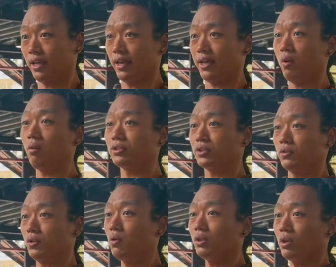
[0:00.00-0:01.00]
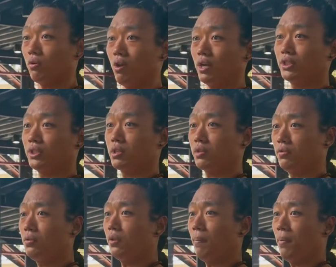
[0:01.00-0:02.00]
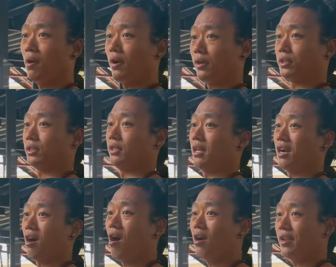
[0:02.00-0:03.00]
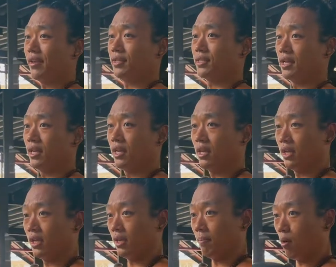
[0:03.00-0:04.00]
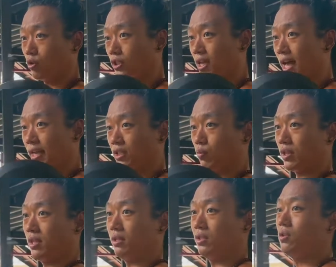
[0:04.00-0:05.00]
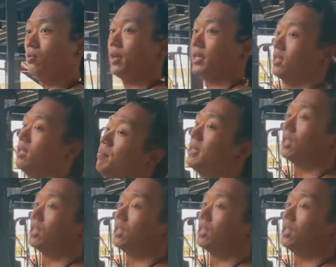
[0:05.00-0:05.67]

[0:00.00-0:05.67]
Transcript: And also, don't rush through the parts that are hardest. Most guys, what they'll do is they'll be